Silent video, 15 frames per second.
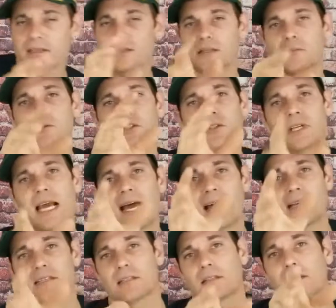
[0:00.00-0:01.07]
some of you
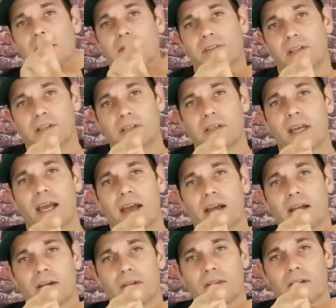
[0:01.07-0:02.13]
guys love this guy
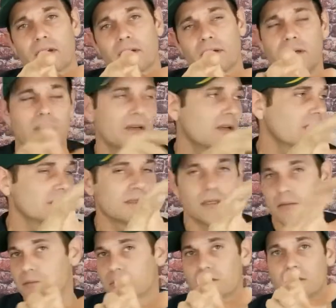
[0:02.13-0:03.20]
out there.
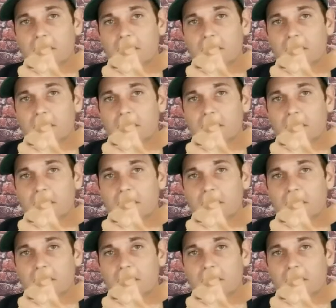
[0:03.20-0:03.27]
Some of you